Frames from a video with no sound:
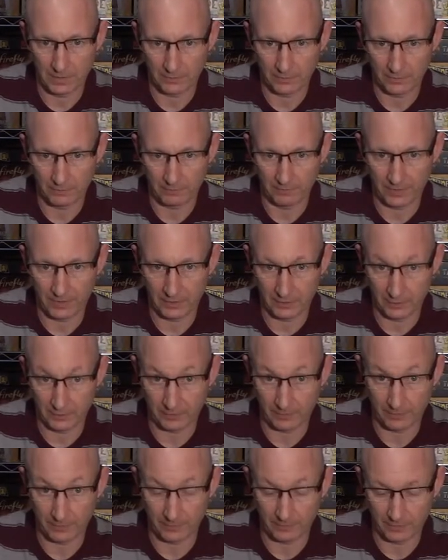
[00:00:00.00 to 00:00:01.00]
figures
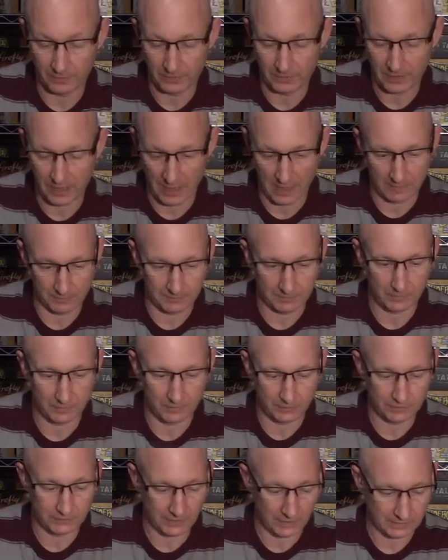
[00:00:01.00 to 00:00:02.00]
from the first game. So it
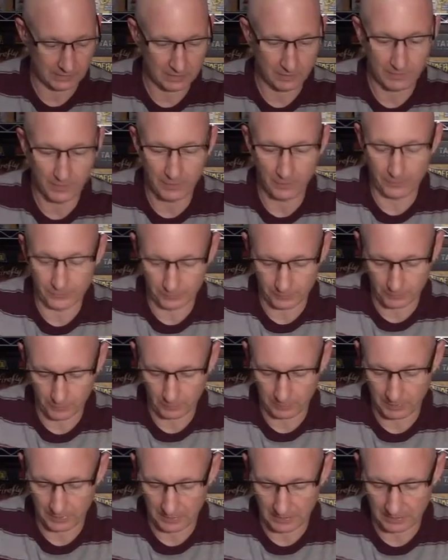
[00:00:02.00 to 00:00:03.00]
looks like some of those are
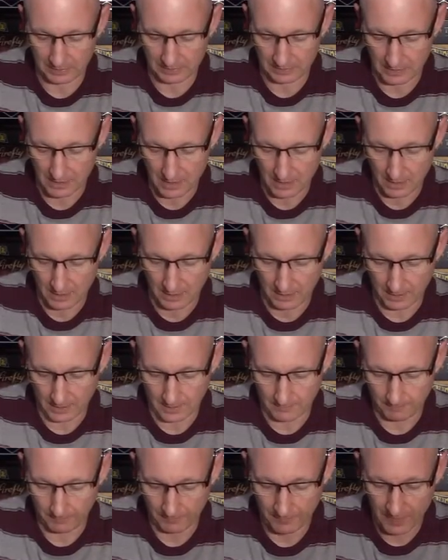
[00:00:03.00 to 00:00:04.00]
duplicates.
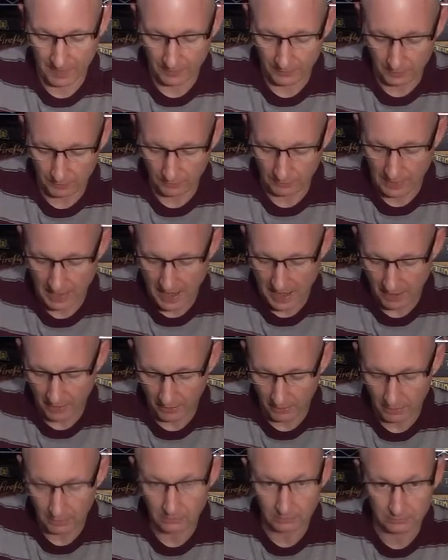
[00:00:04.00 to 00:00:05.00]
We've got a new
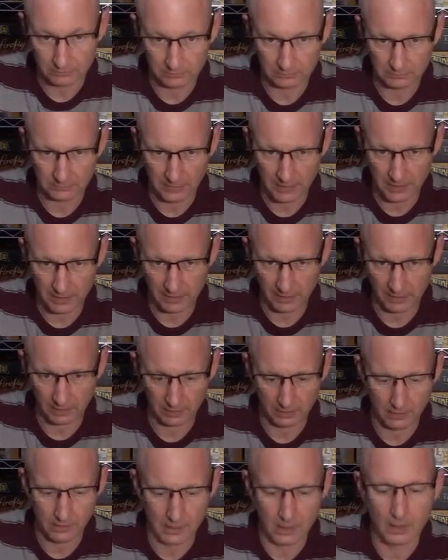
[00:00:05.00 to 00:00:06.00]
layer here,
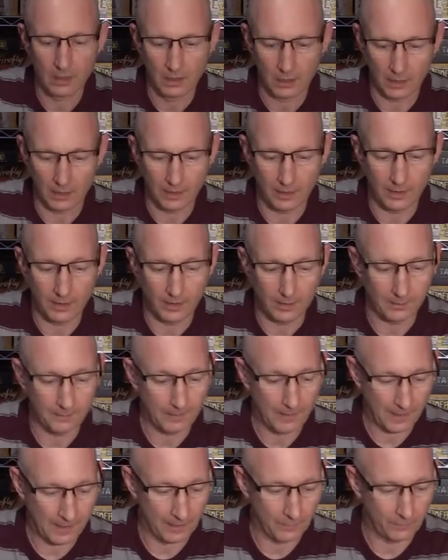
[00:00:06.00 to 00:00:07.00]

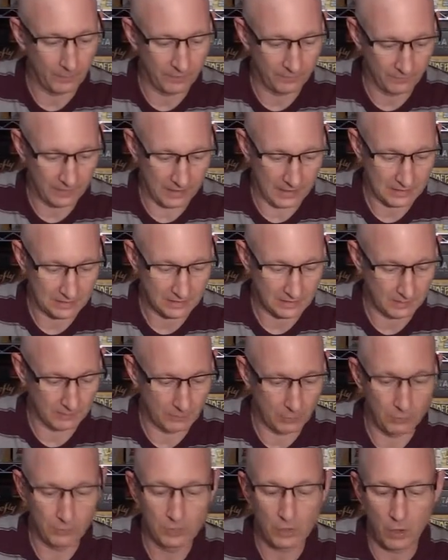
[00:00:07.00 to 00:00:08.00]
and we've got some
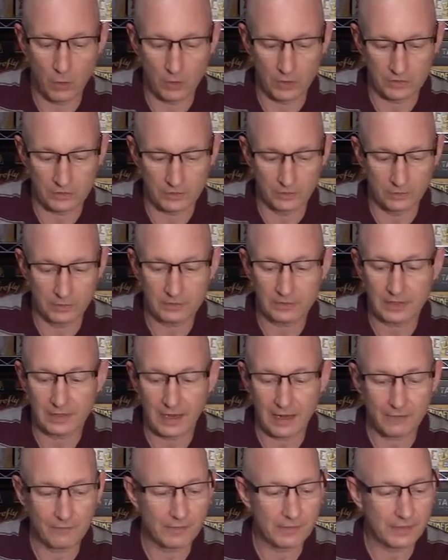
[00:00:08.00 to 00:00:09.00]
new tokens. So it looks like
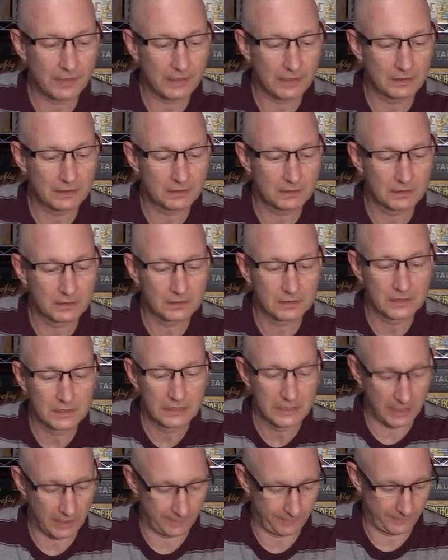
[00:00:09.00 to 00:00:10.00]
everything's
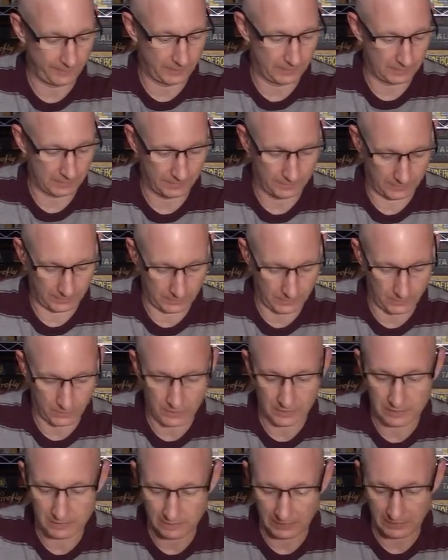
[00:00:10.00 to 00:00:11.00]
different on the
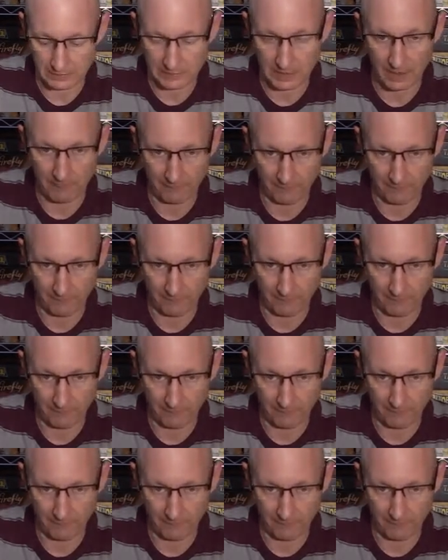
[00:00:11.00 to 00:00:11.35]
tokens except